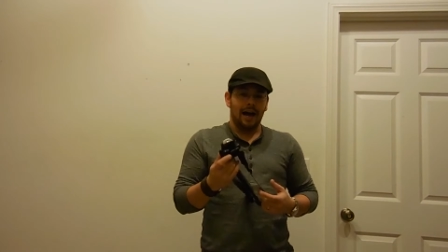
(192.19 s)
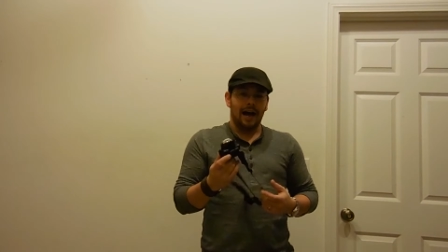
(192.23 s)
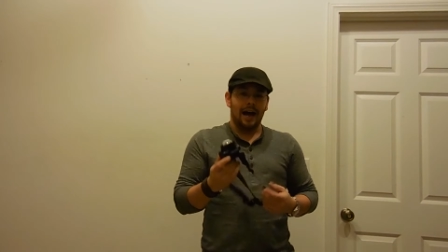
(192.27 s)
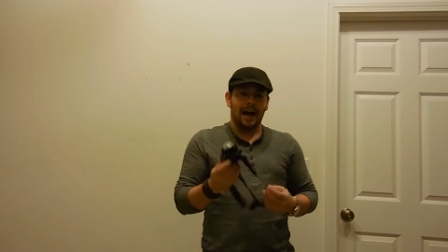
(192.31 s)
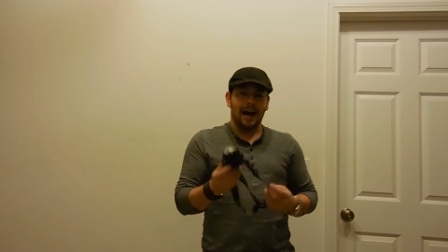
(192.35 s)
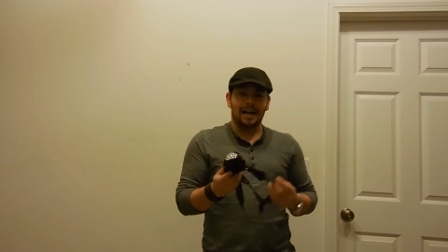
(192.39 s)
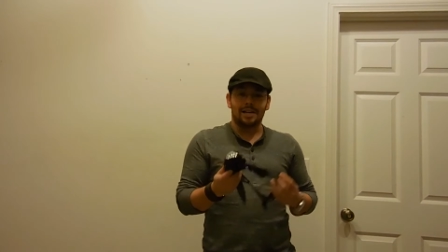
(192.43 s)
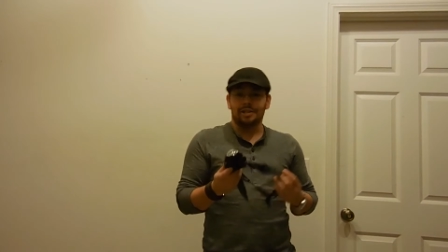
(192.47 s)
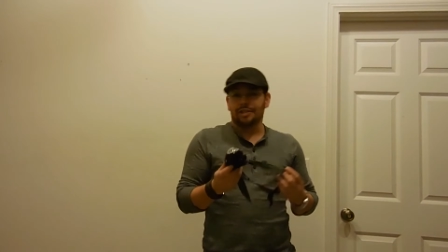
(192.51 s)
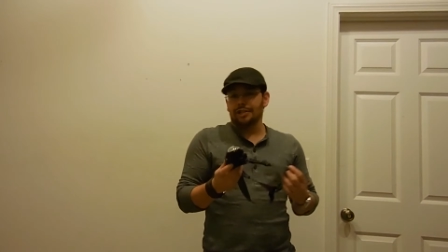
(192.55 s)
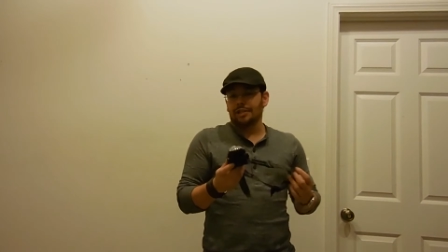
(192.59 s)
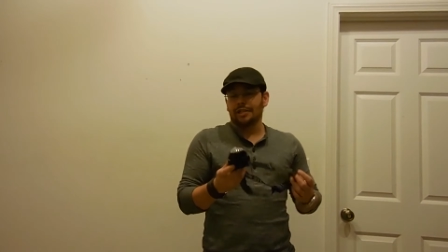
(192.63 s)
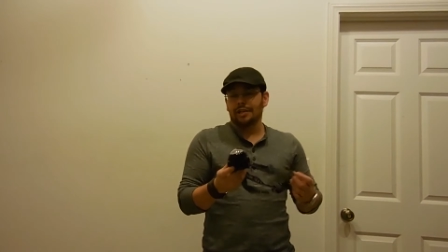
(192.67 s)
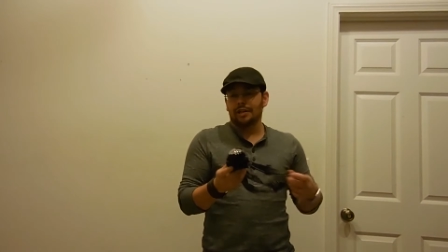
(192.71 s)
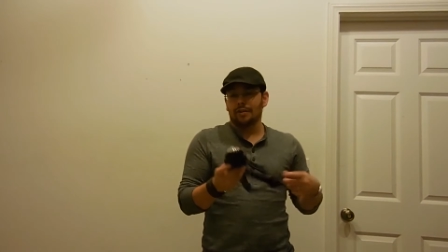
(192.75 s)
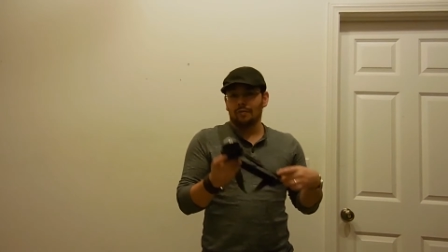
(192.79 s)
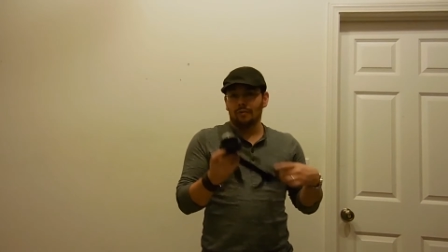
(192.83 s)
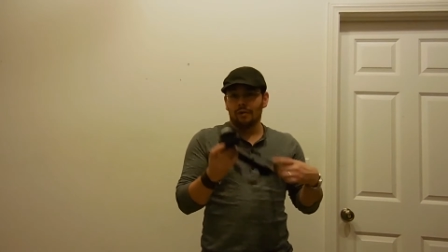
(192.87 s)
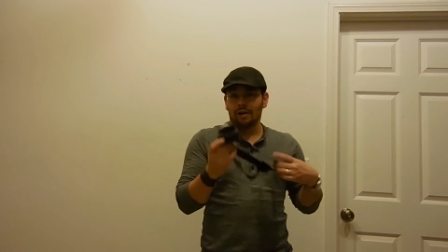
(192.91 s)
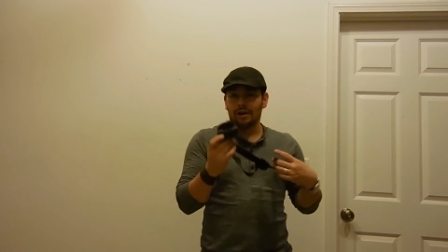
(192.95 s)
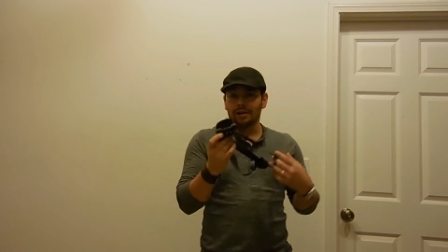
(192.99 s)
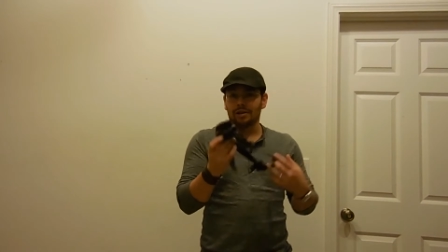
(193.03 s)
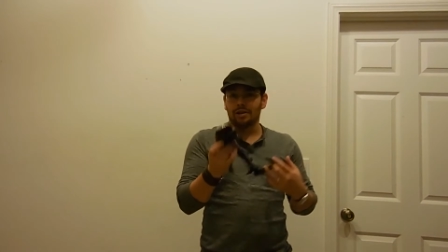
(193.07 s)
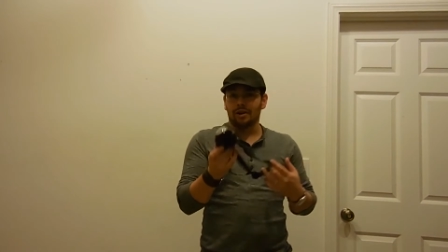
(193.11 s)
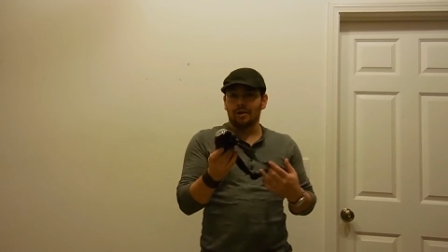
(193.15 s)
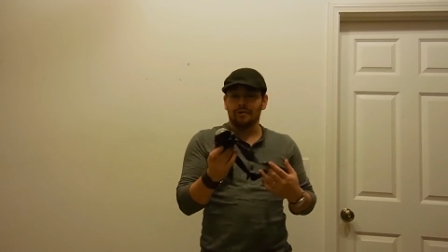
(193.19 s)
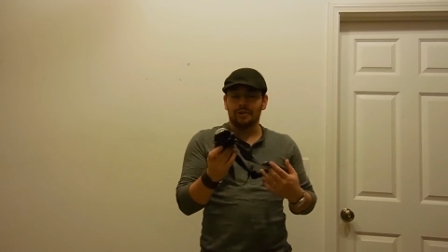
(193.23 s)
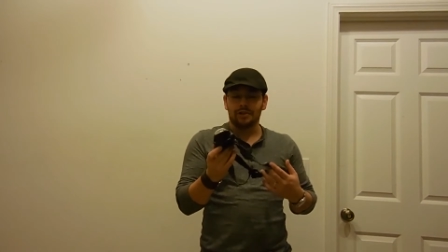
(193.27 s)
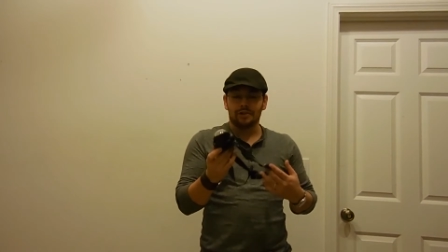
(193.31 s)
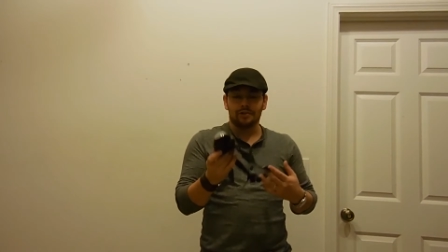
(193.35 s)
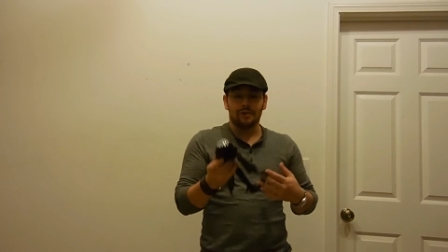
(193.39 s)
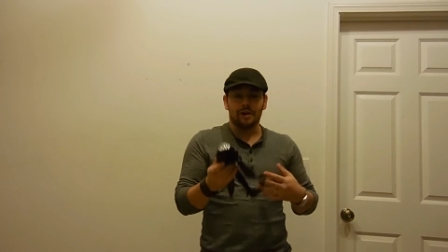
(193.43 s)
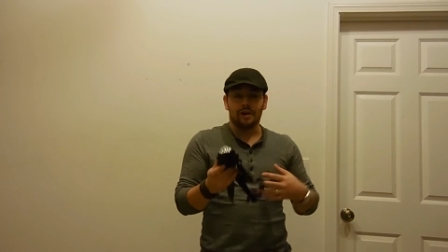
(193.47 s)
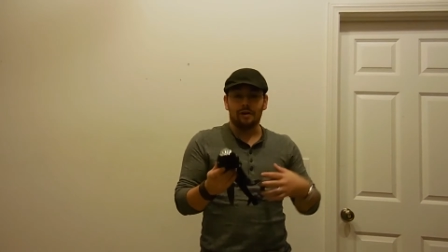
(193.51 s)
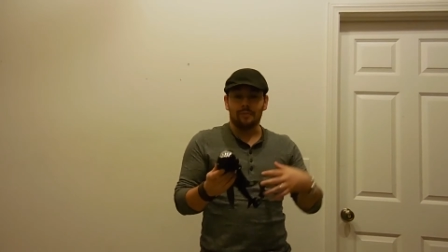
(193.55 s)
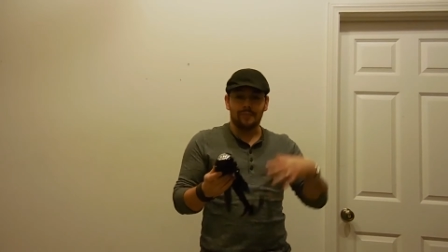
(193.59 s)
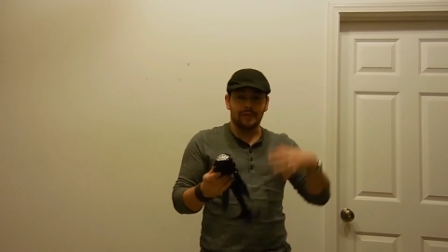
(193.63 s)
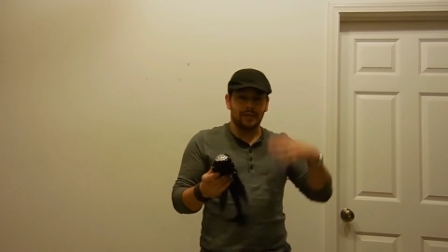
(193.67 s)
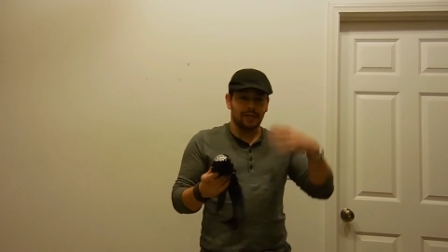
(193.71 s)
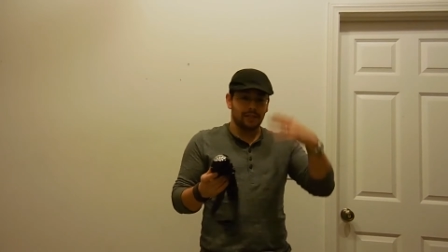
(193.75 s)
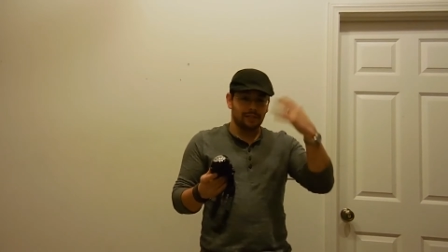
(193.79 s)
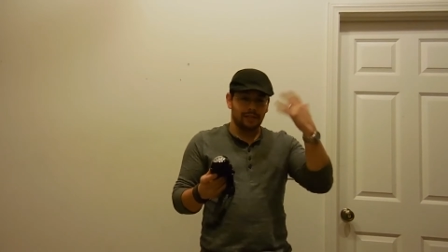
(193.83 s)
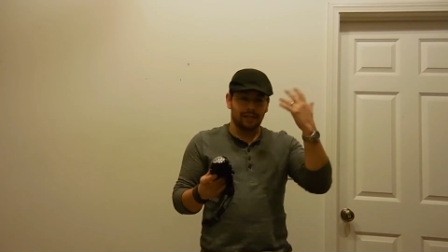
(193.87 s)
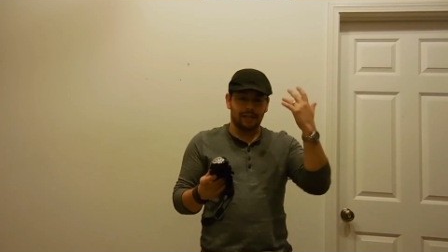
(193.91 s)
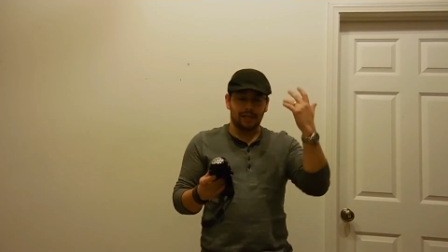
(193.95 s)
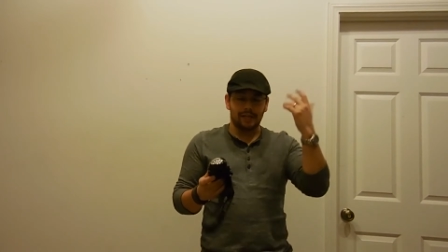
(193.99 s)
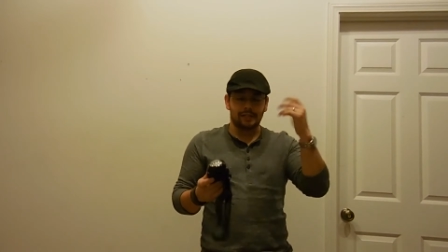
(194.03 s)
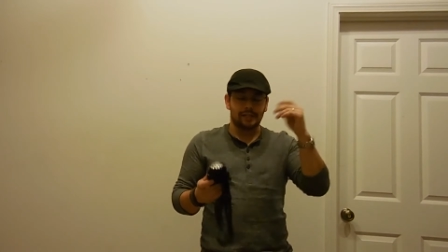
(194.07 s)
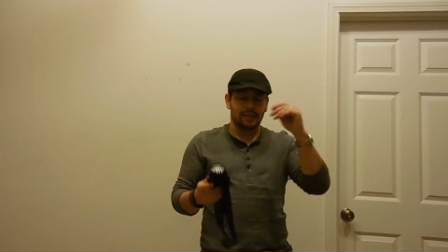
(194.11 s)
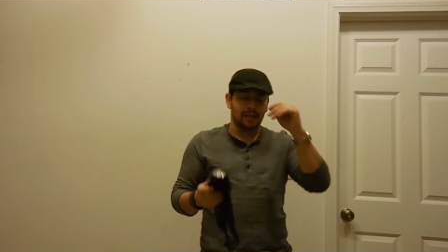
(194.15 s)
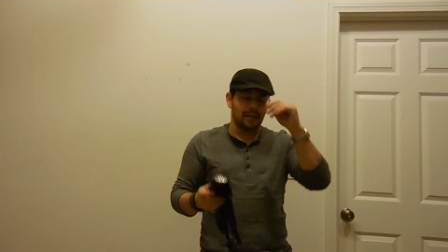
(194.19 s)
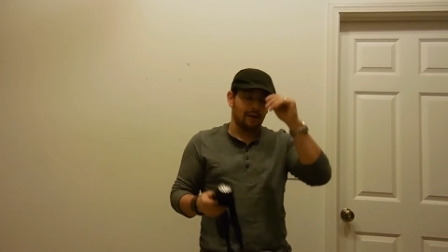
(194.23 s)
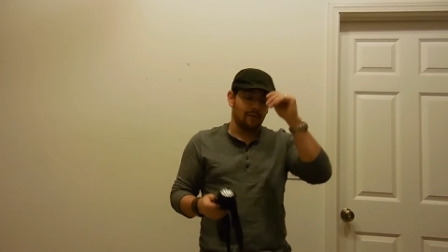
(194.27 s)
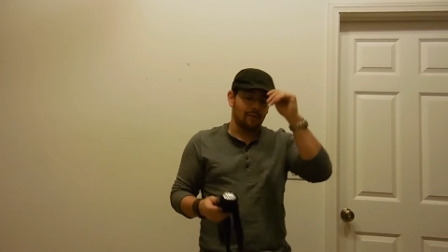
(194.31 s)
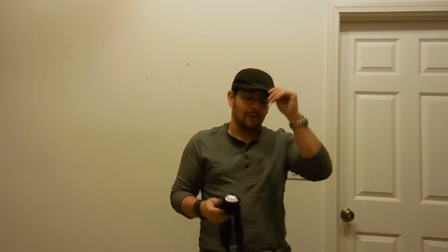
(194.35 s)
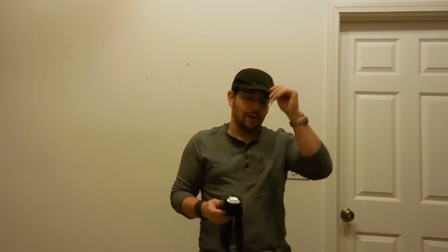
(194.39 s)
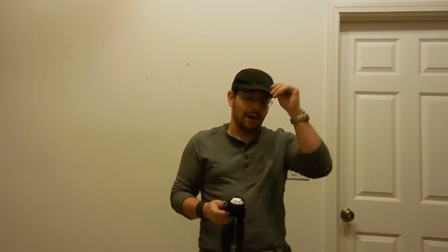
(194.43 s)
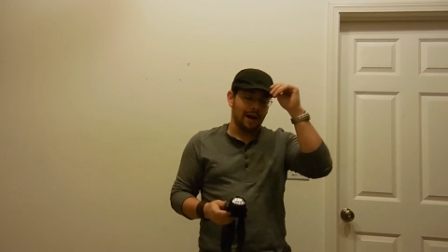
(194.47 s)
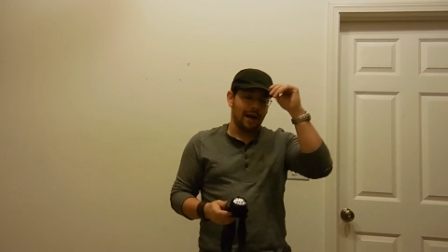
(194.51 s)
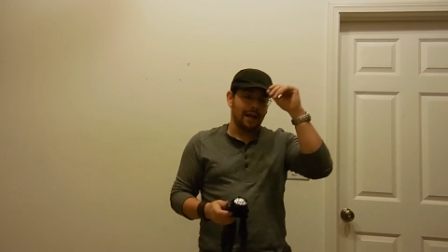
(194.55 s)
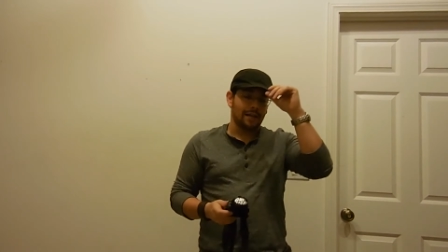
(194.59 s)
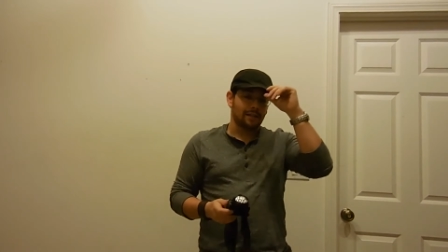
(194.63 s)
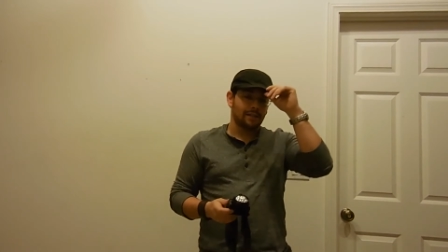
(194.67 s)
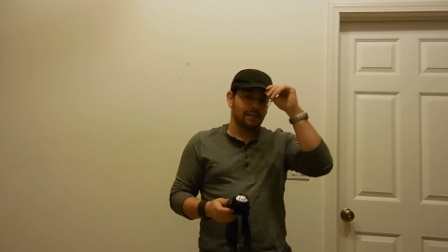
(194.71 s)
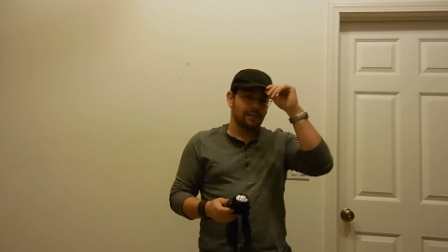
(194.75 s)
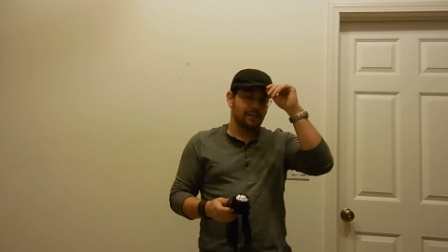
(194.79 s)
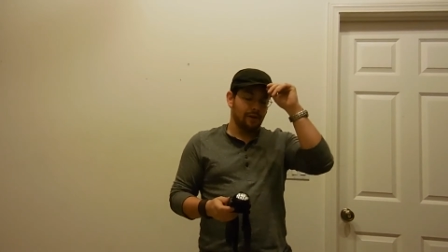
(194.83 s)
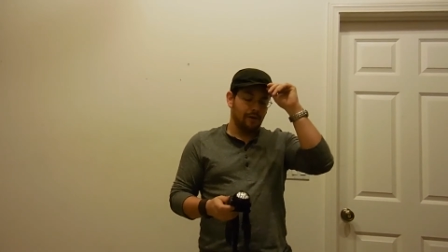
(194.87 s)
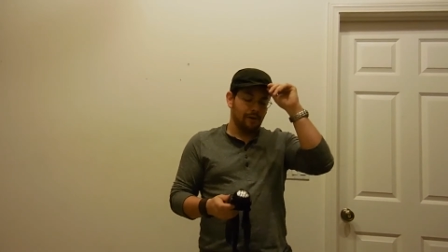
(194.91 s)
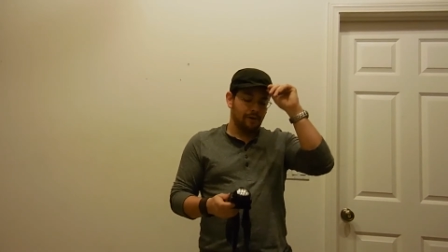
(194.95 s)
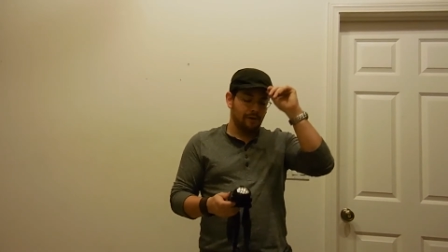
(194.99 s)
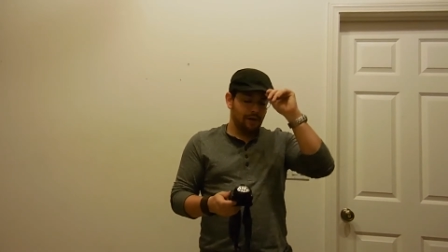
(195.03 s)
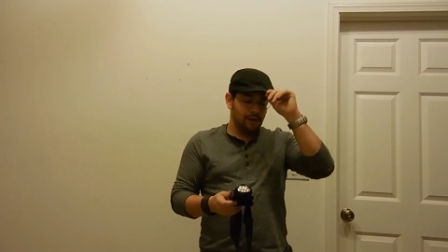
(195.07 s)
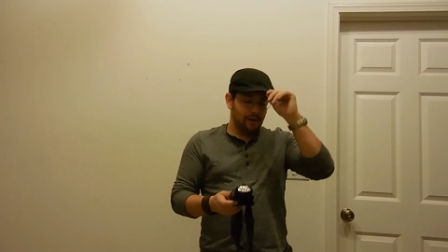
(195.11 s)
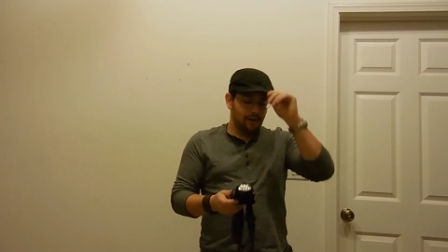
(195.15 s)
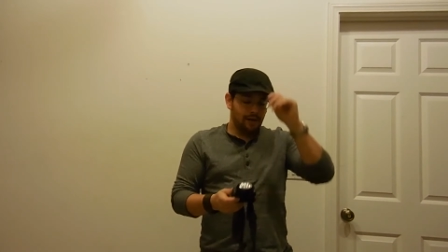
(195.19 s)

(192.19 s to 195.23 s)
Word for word: I just didn't want to go this route because, like I said, I wear hats. So